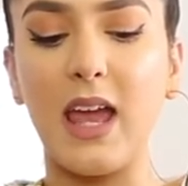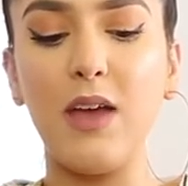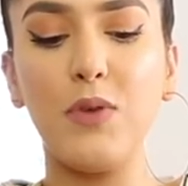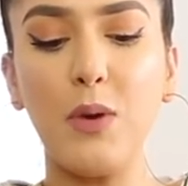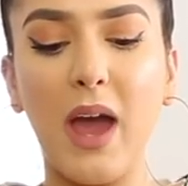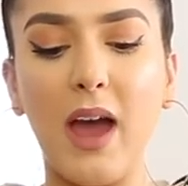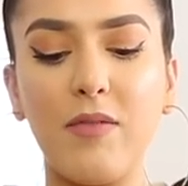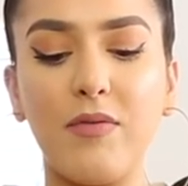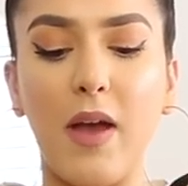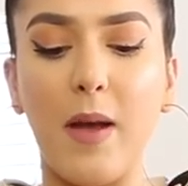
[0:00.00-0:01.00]
If you
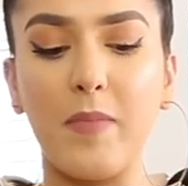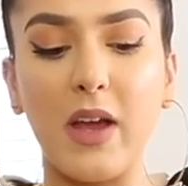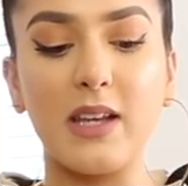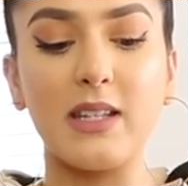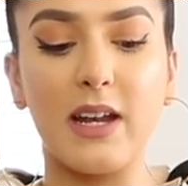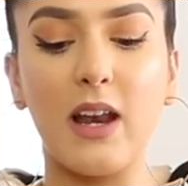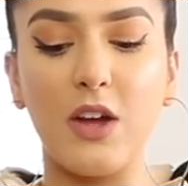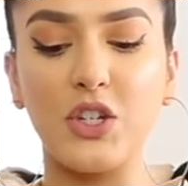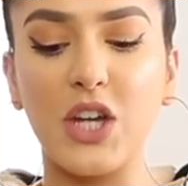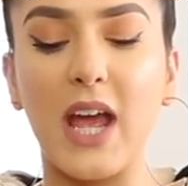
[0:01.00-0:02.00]
have, like I said, a
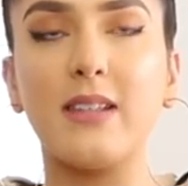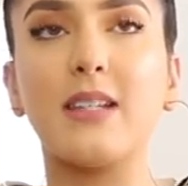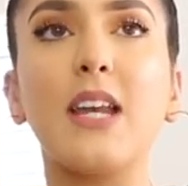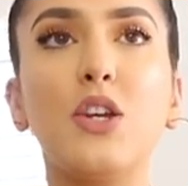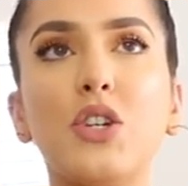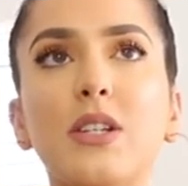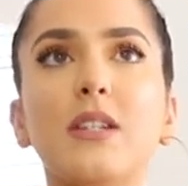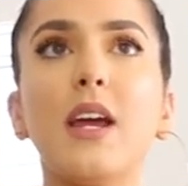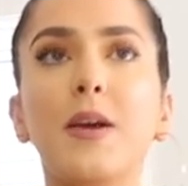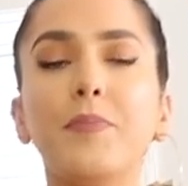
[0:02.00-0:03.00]
larger chest and you
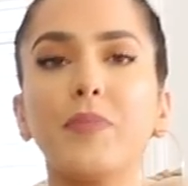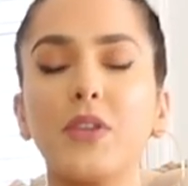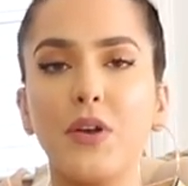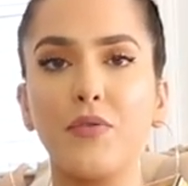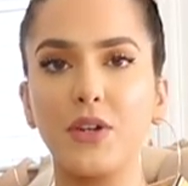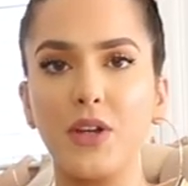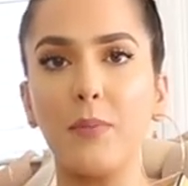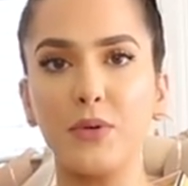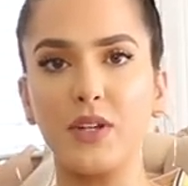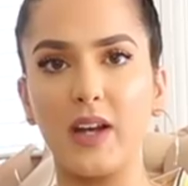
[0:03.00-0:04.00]
just, so for
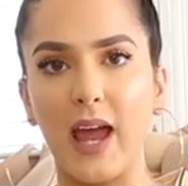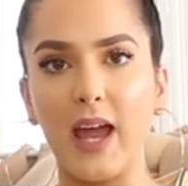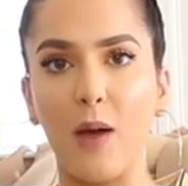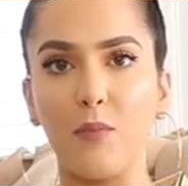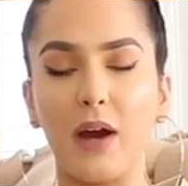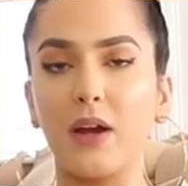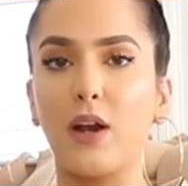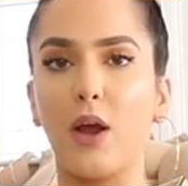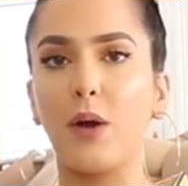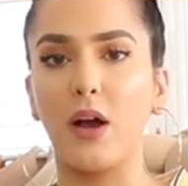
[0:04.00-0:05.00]
example, today I'm wearing a
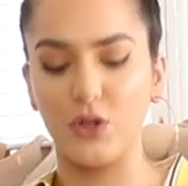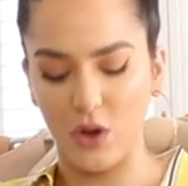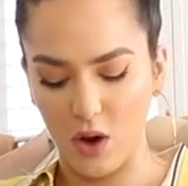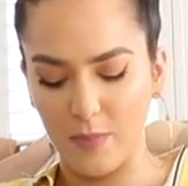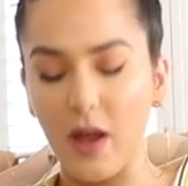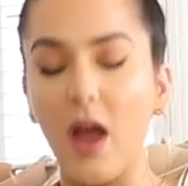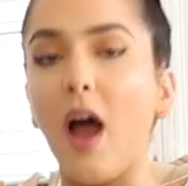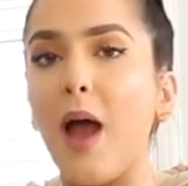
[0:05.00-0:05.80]
low cut top.